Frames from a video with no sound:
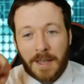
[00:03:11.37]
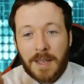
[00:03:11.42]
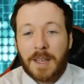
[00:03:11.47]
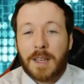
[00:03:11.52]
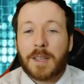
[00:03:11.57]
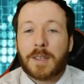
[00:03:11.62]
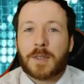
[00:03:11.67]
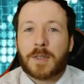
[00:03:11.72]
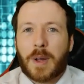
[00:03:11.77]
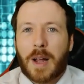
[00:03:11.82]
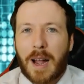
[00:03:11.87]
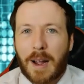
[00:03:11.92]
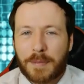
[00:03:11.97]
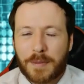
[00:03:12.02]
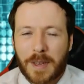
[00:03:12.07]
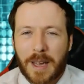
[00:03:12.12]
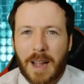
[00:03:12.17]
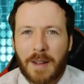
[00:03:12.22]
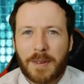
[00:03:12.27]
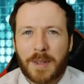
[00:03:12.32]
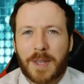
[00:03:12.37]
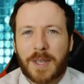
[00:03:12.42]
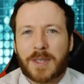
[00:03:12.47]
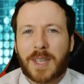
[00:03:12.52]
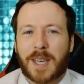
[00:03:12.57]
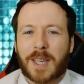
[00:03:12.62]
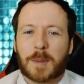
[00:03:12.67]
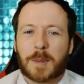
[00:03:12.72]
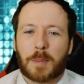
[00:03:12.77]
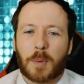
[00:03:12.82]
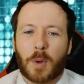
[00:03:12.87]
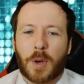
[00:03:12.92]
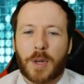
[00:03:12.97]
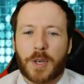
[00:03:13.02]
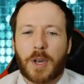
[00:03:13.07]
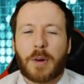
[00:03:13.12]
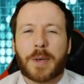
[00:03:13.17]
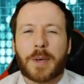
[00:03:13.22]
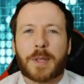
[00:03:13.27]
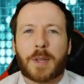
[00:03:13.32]
So after having this exploit,
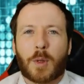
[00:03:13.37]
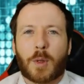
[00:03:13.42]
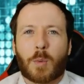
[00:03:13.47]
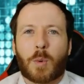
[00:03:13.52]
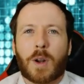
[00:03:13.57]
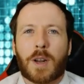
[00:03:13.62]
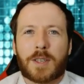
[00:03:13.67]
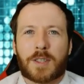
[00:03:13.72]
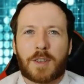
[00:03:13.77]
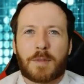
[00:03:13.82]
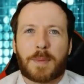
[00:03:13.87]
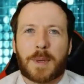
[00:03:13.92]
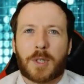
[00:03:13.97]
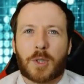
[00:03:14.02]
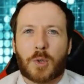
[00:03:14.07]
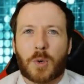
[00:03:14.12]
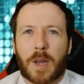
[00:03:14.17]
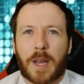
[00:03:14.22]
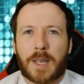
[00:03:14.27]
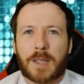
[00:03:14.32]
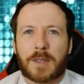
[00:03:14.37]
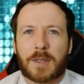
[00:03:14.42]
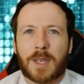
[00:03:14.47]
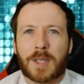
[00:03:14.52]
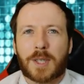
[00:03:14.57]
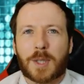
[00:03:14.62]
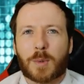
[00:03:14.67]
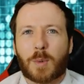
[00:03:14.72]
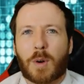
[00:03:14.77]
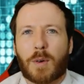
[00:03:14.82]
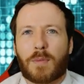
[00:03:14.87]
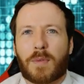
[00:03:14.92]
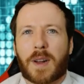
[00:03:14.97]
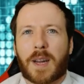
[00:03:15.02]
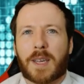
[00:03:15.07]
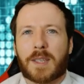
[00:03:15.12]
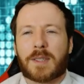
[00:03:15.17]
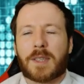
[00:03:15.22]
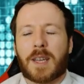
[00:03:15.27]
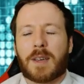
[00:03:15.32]
knowing that the wallets have been traced, this is what
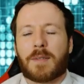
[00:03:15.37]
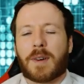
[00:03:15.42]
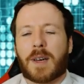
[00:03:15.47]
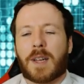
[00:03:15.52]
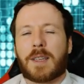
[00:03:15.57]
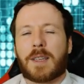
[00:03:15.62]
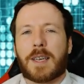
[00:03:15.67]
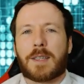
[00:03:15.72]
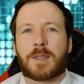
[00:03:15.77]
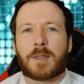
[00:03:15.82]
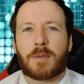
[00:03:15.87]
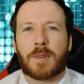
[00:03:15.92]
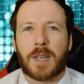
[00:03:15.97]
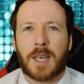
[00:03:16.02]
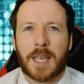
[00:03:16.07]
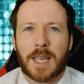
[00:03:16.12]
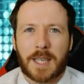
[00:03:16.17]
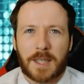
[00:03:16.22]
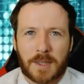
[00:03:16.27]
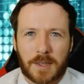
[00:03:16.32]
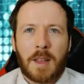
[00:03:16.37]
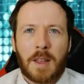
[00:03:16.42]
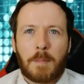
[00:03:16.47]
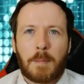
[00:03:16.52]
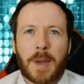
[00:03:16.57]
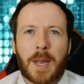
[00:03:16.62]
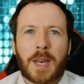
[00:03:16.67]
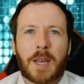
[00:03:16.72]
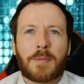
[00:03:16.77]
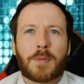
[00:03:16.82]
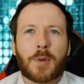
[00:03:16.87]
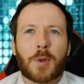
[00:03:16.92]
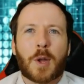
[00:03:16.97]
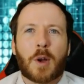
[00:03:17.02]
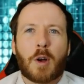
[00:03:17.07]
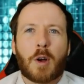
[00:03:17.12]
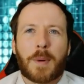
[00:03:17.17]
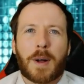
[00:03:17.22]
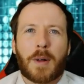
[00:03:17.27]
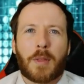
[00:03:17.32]
Firestake Validator released. Many of you
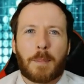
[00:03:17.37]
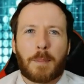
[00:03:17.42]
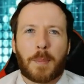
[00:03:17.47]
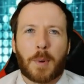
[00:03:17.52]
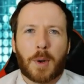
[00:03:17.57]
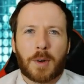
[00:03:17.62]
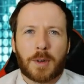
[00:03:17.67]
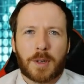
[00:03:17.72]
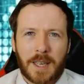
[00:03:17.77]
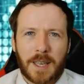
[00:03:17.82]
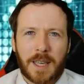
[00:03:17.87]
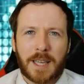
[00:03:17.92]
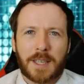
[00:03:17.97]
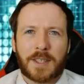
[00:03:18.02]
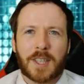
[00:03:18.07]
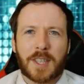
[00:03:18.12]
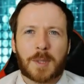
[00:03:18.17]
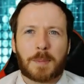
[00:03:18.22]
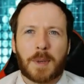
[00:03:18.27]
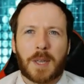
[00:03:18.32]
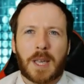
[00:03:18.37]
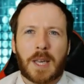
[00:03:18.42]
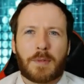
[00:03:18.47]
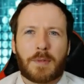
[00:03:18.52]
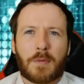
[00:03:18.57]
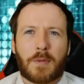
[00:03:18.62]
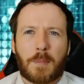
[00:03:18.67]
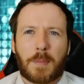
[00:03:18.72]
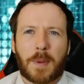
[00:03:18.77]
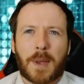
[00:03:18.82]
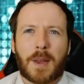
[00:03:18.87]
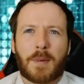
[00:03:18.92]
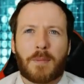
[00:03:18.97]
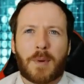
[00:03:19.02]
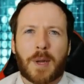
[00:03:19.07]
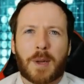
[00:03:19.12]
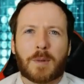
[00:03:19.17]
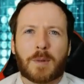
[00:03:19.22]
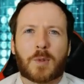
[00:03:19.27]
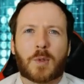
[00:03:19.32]
know about the bug. In disbelief of it being
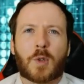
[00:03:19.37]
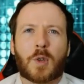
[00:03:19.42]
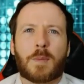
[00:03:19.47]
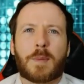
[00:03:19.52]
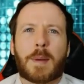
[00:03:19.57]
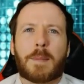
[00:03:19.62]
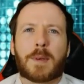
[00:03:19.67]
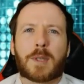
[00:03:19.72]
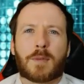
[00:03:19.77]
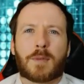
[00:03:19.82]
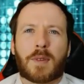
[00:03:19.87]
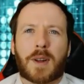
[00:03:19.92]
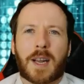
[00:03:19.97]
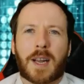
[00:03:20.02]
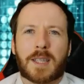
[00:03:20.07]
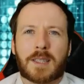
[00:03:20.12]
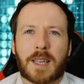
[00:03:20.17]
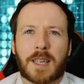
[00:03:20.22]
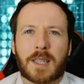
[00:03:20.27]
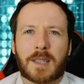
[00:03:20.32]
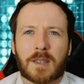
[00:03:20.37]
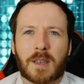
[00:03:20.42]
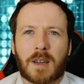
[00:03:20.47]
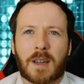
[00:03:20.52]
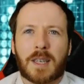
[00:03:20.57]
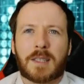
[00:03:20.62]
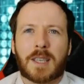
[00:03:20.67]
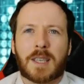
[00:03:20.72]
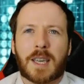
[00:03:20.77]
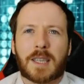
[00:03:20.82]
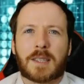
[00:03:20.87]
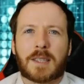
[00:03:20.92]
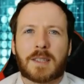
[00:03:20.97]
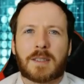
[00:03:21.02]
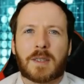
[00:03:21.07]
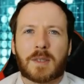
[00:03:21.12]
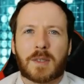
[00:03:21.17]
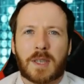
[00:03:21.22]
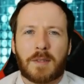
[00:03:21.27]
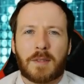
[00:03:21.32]
real, two members of Firestake started testing
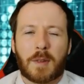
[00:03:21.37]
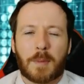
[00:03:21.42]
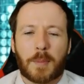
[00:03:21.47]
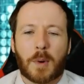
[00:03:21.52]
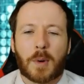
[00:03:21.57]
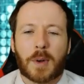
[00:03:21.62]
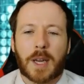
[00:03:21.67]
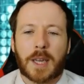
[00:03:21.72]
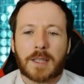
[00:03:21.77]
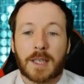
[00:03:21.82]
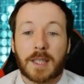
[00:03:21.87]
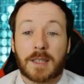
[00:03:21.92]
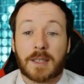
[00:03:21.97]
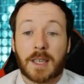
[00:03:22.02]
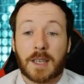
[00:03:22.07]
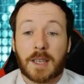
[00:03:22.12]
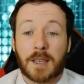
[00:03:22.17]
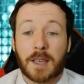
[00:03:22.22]
to see if the bug existed.